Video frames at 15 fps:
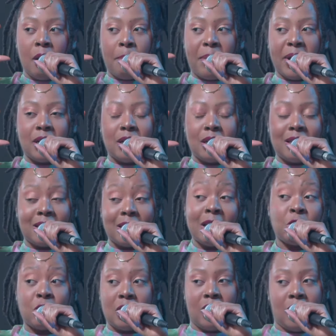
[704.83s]
But
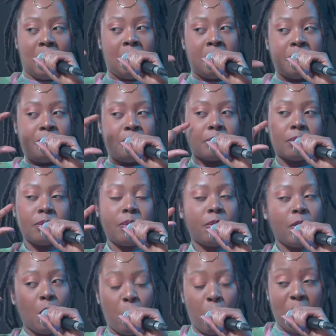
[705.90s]
essentially,
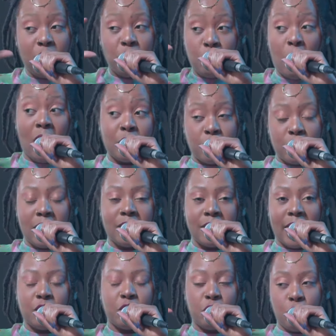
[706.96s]
when you are doing
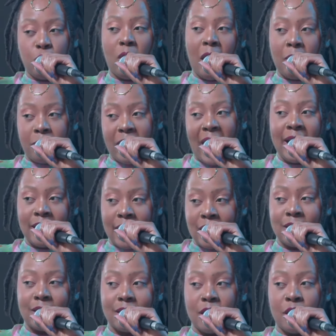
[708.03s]
that, you are
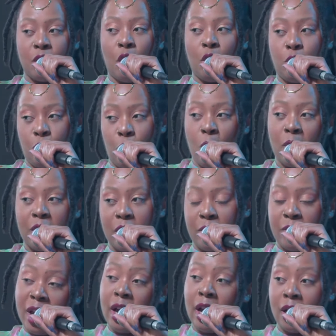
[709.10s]
financing your
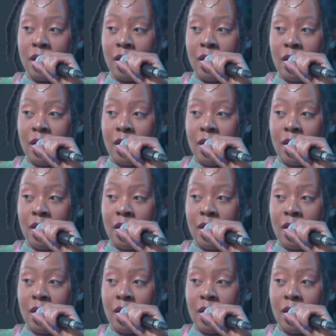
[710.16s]
career.